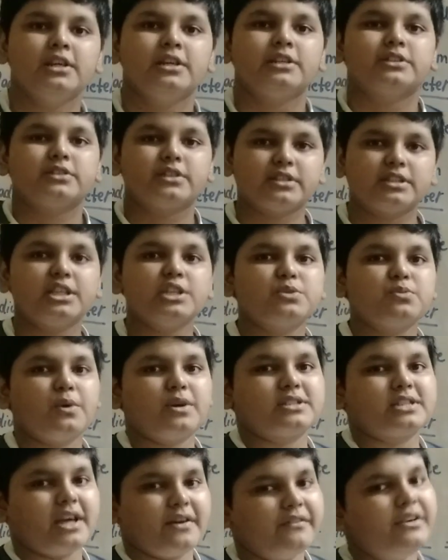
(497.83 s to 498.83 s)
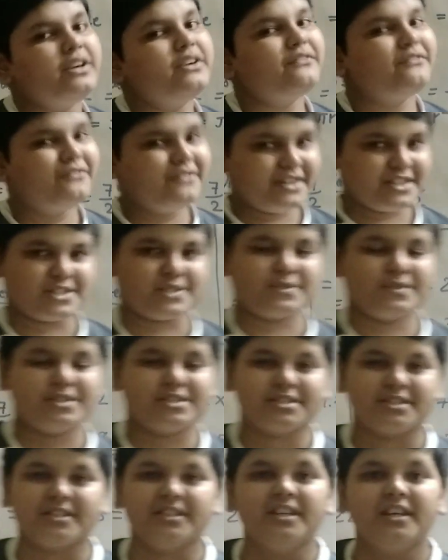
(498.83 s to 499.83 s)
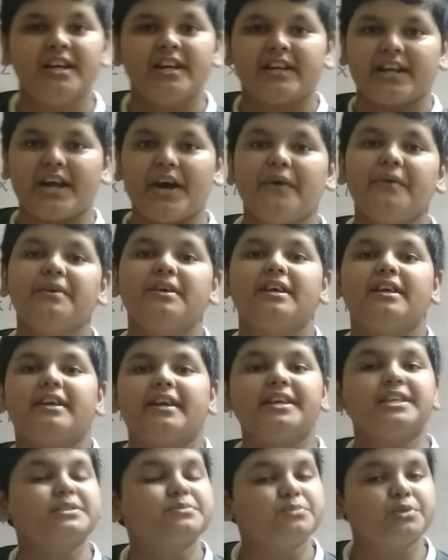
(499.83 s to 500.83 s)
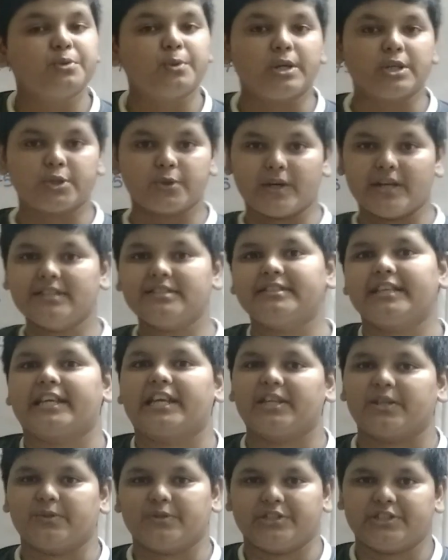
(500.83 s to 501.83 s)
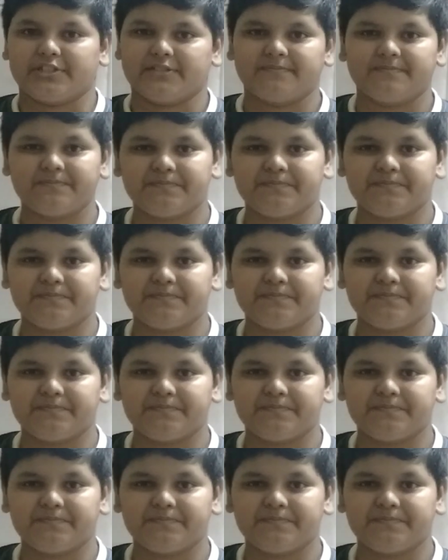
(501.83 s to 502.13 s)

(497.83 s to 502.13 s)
So this was our first question. Now let us move on to our second question.